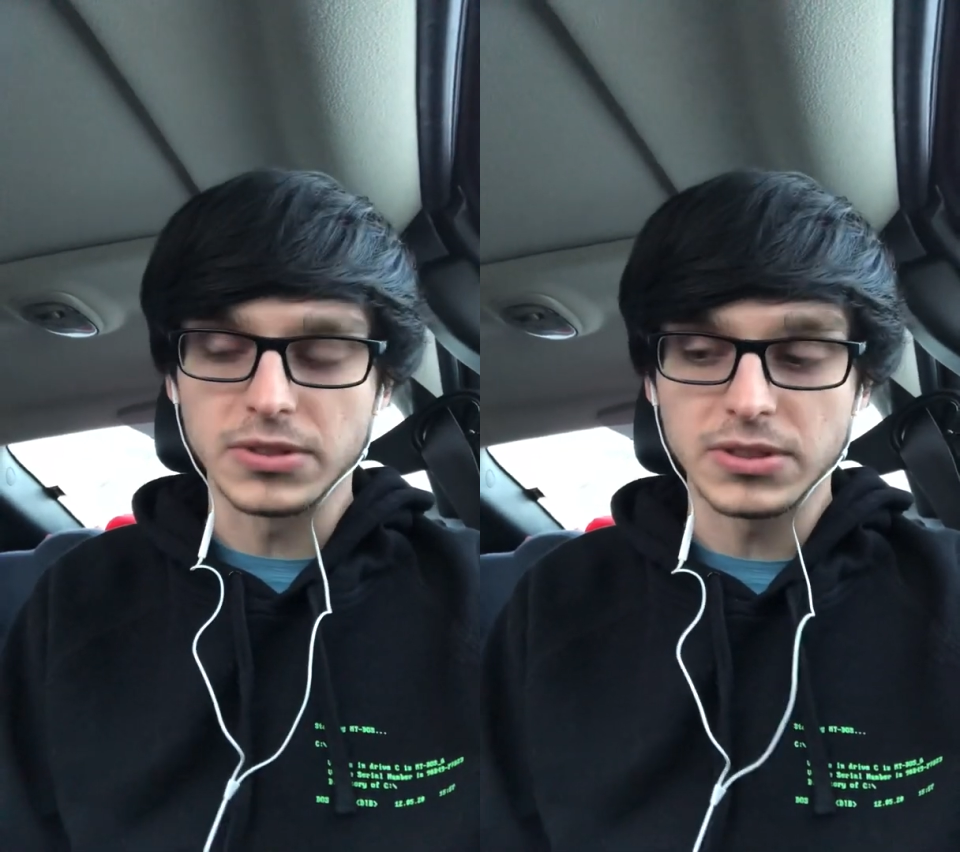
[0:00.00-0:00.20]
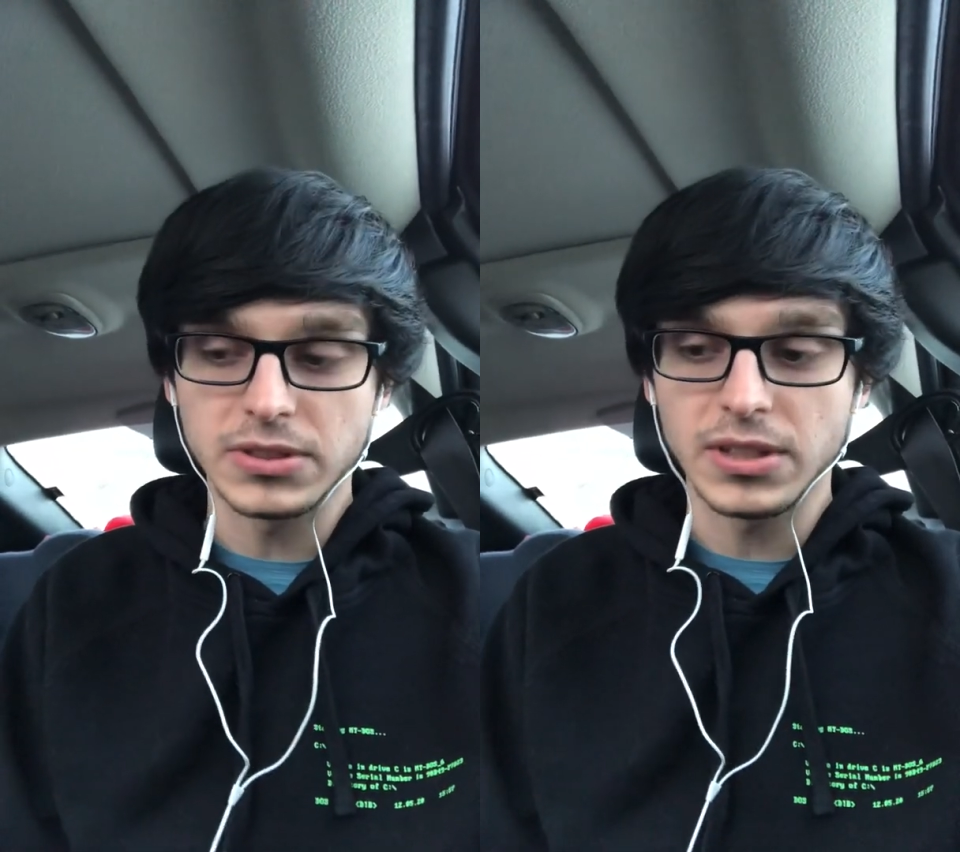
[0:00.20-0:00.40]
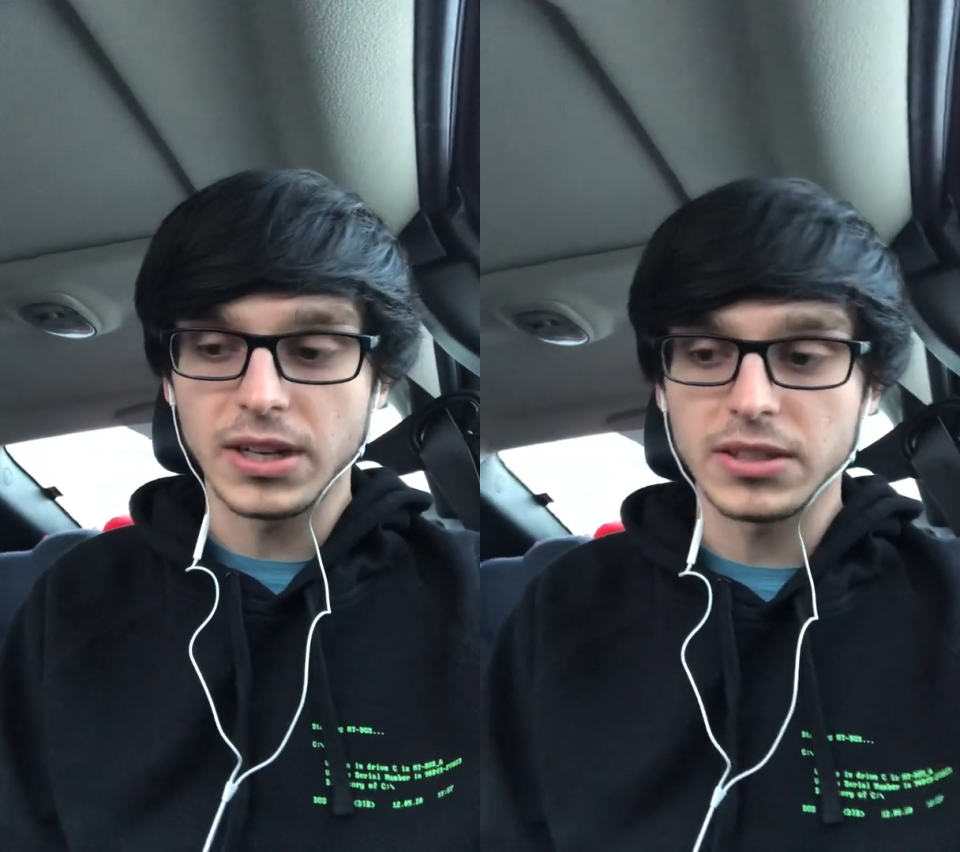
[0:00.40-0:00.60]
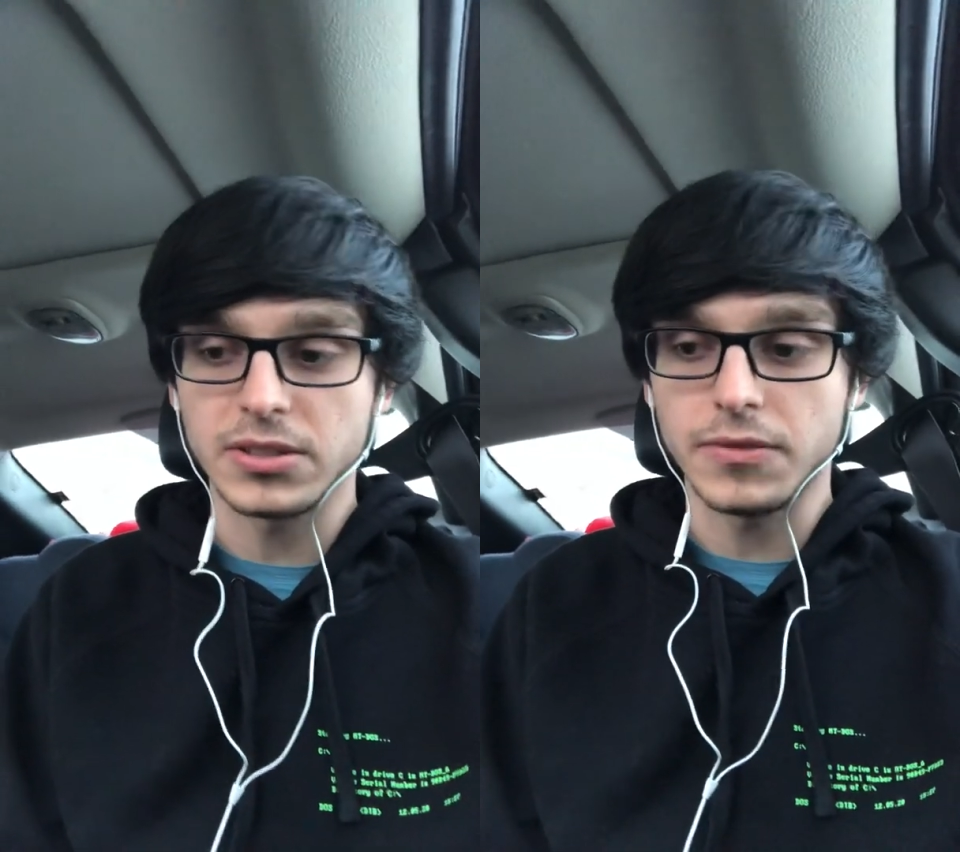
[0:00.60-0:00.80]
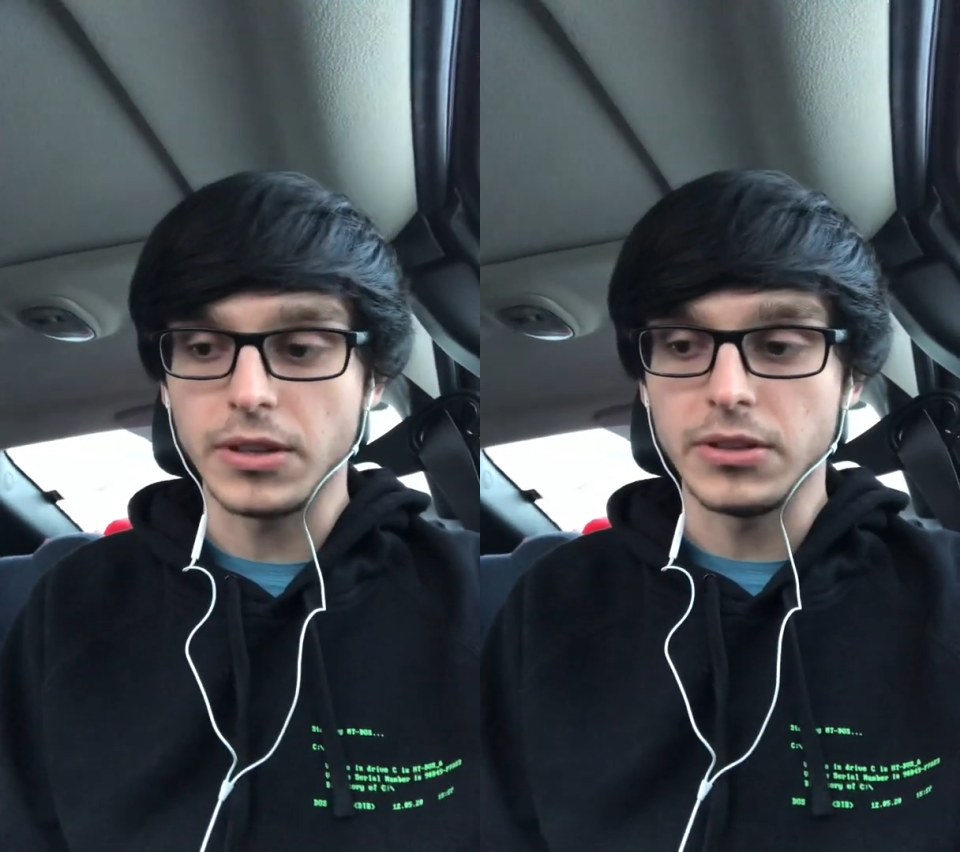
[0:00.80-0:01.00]
This is the kind of
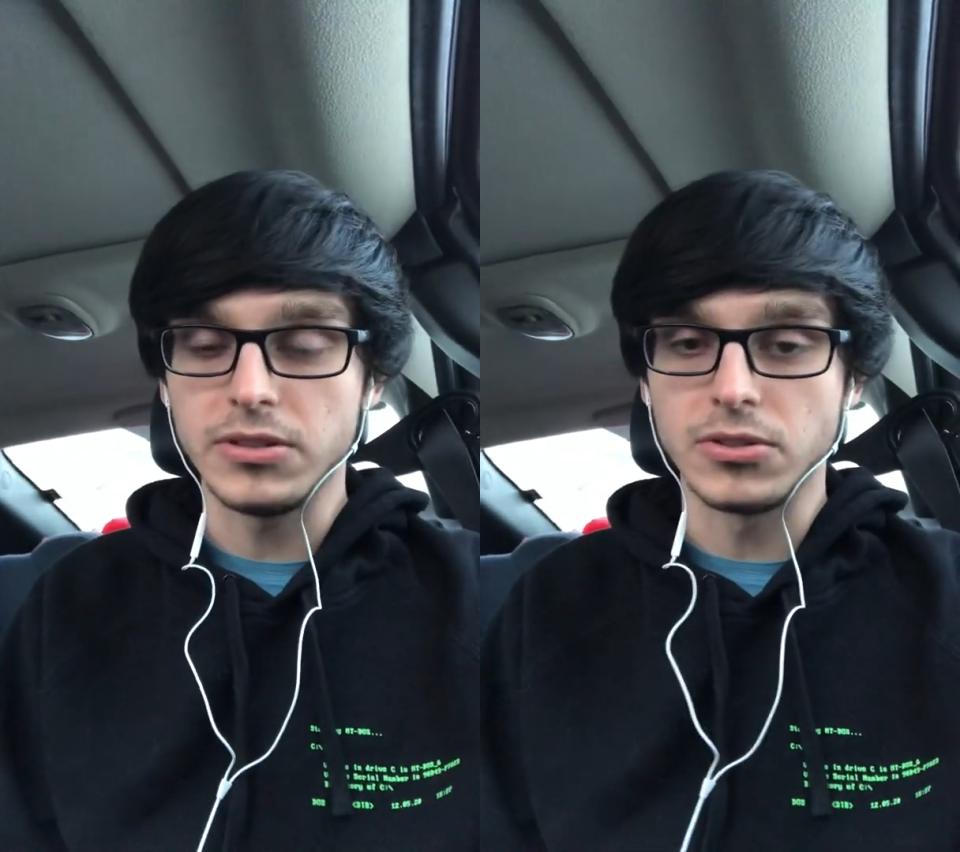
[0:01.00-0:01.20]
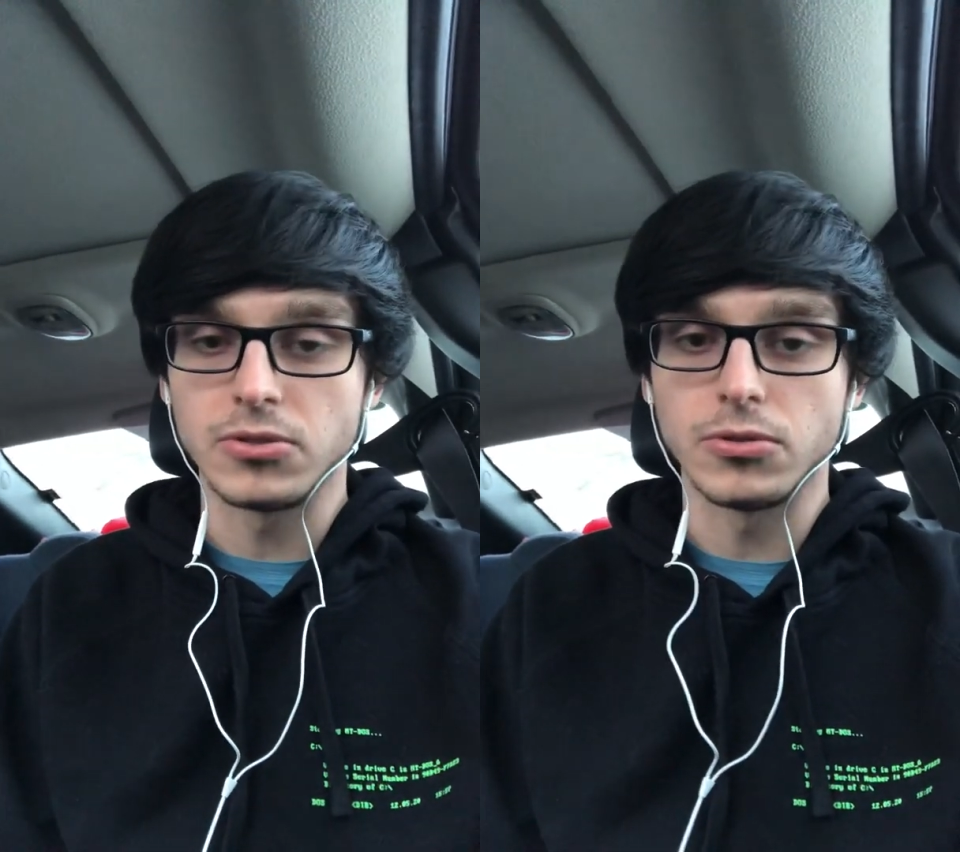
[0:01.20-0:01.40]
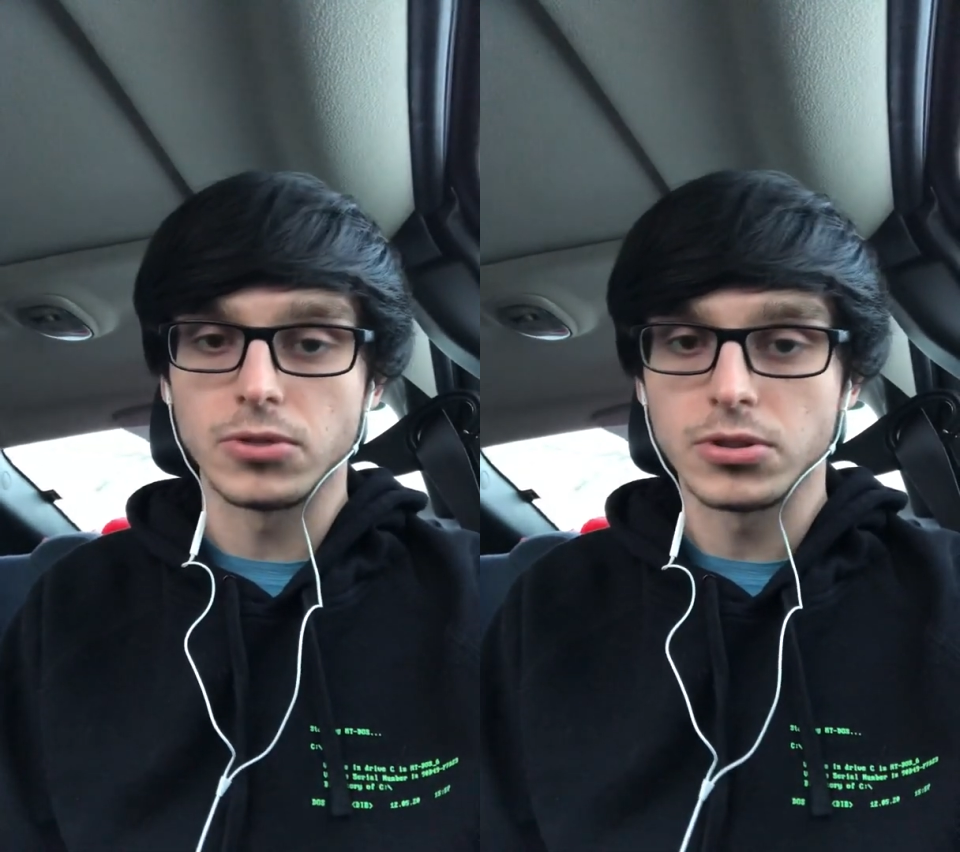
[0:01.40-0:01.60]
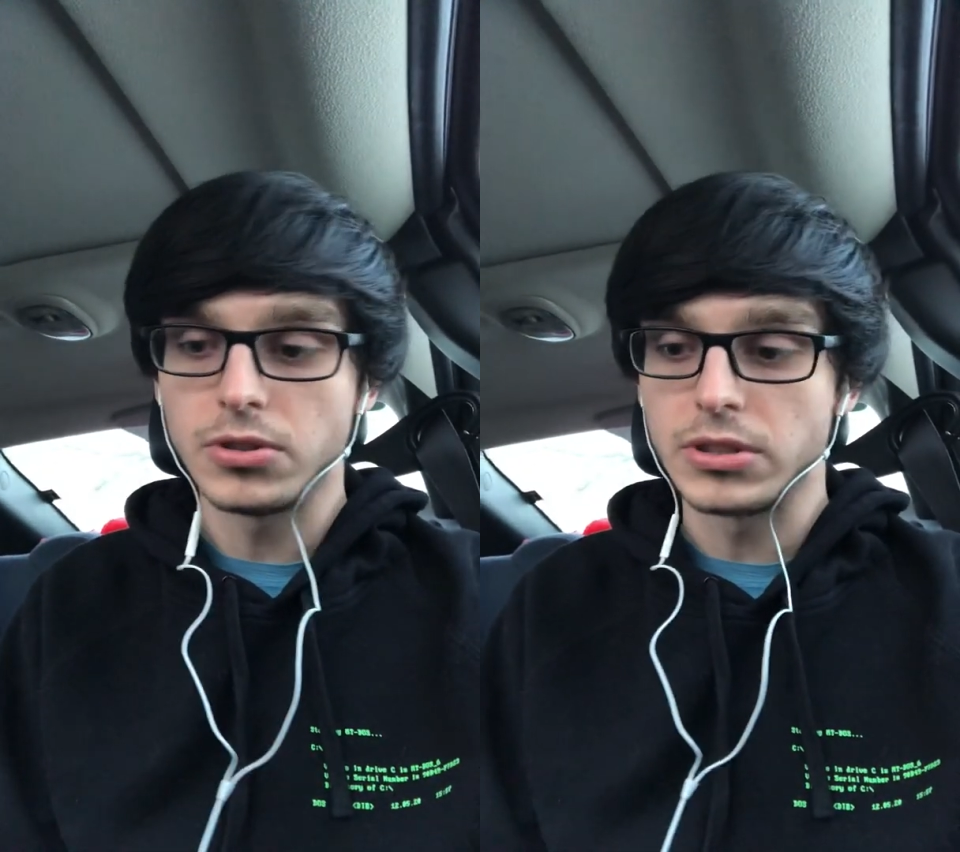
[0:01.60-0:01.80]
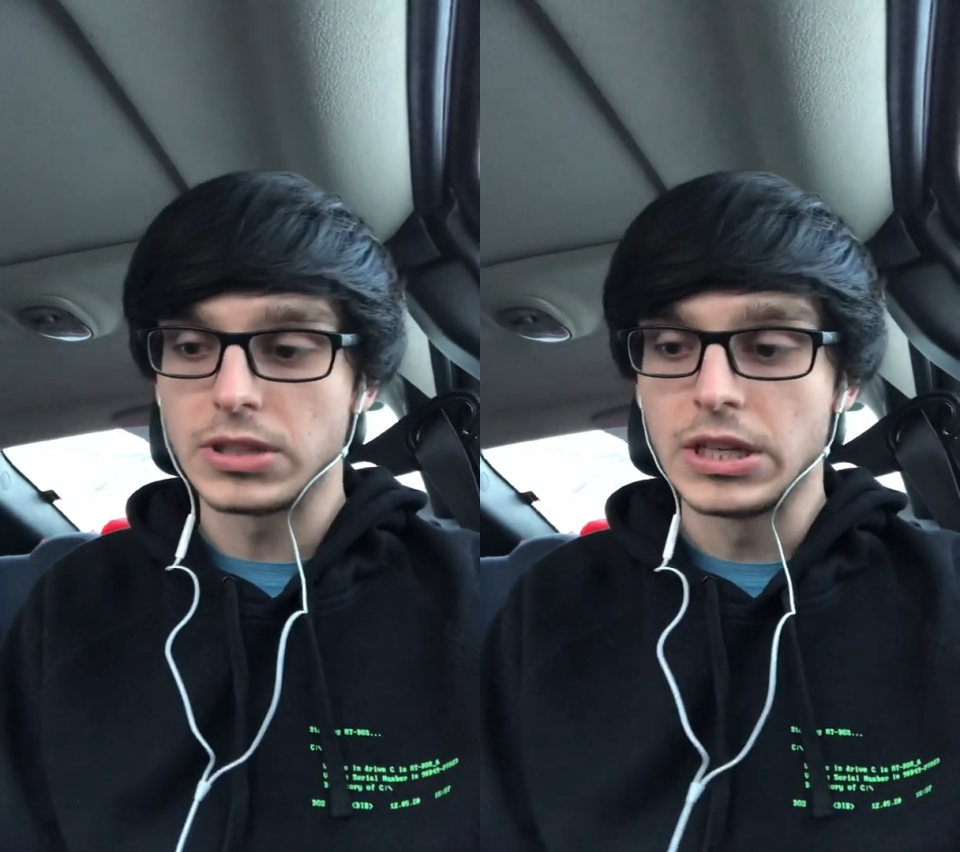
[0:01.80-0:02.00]
stuff that leads to school shootings.